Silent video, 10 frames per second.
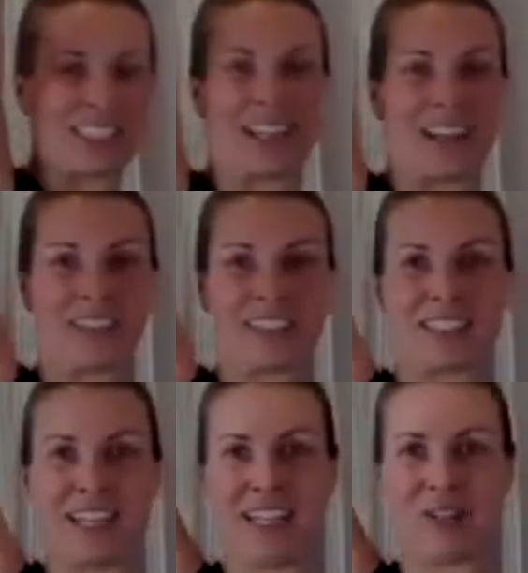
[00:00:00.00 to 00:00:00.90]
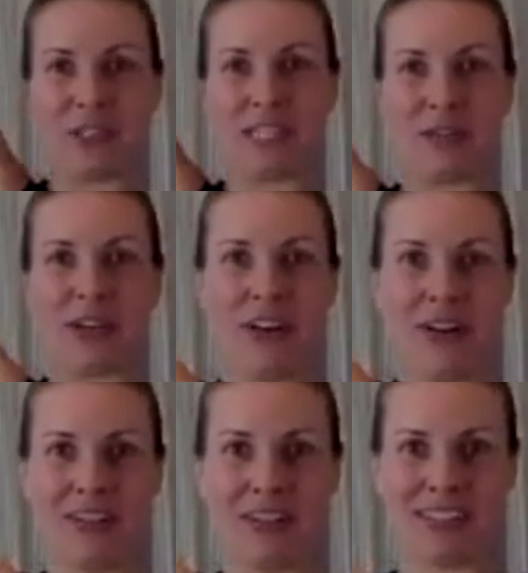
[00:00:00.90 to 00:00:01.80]
have to say, like what they would
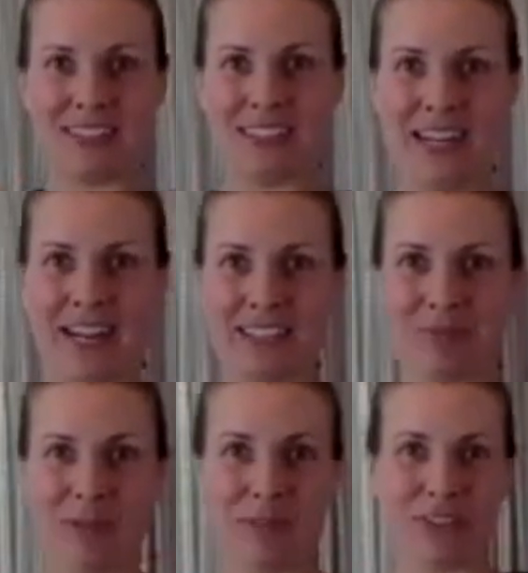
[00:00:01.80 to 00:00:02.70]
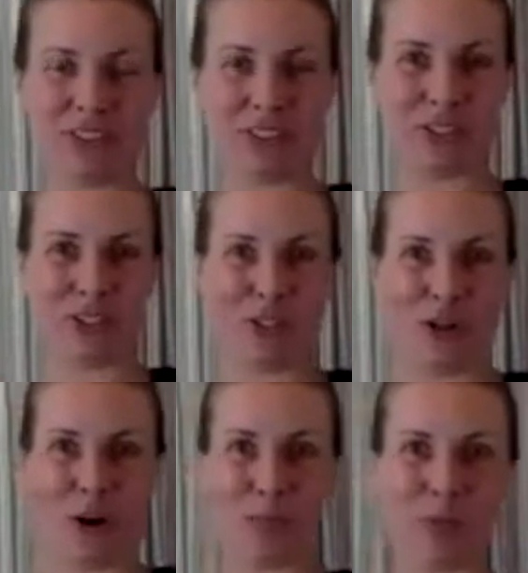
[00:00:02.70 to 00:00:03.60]
call this in dance. Maybe there's a certain
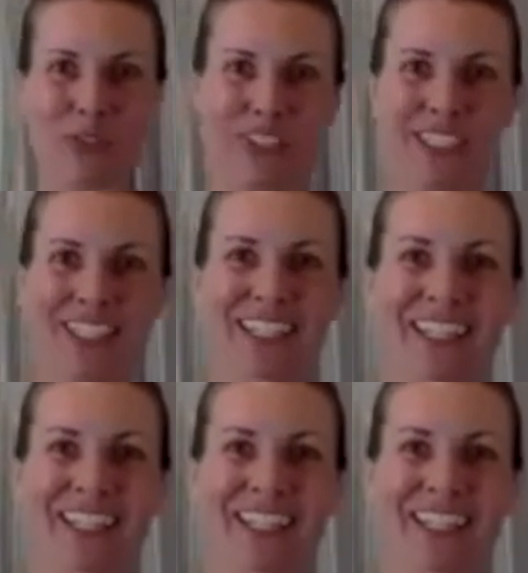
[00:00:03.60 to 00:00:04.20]
arm position.